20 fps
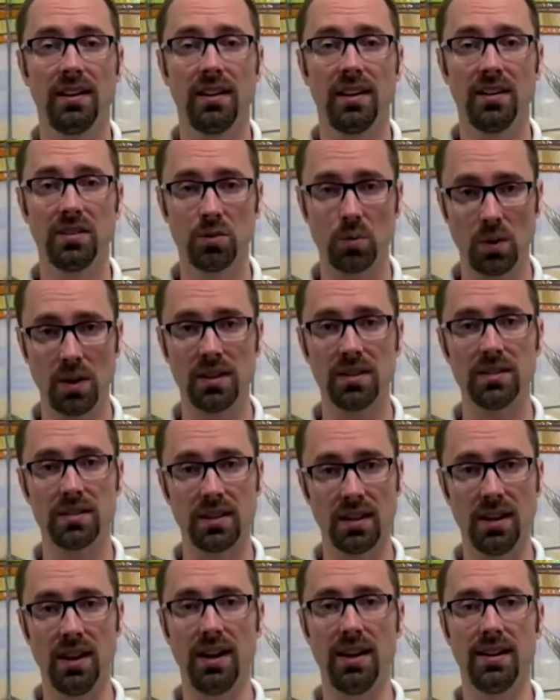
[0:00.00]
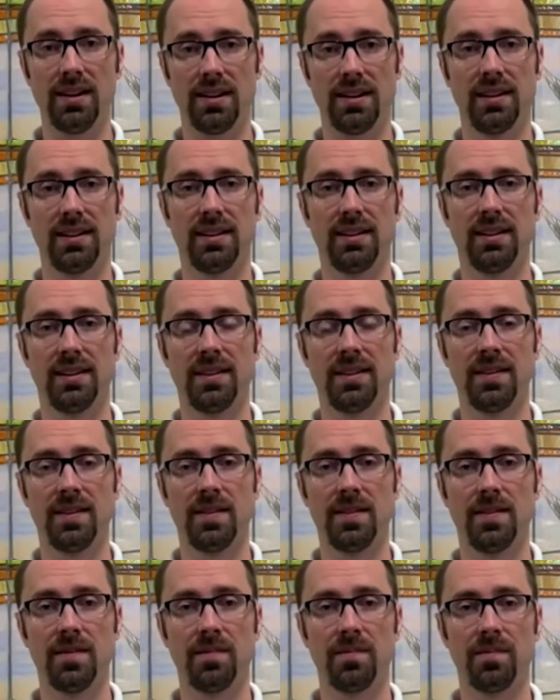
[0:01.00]
as well as God.
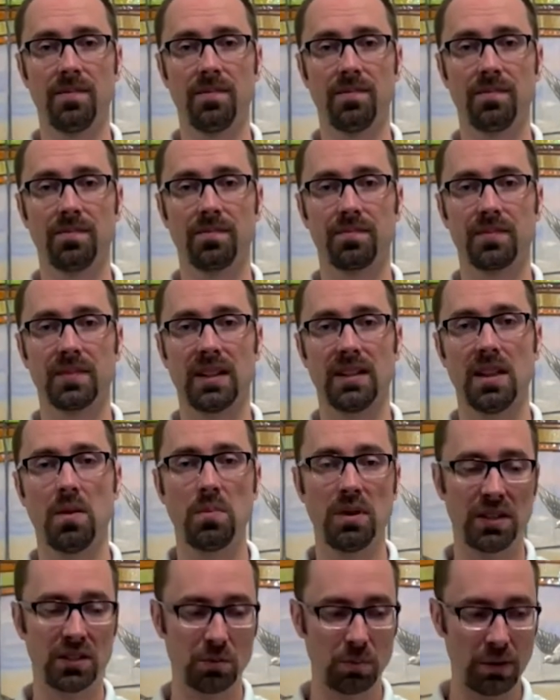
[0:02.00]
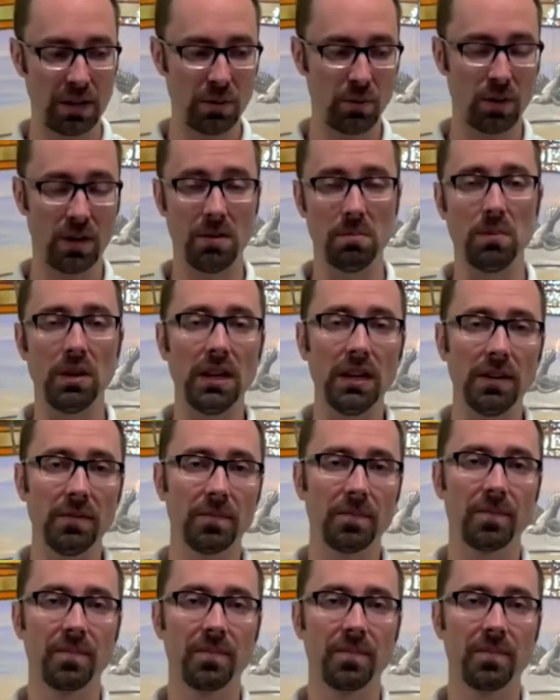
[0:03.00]
Let me explain what I mean.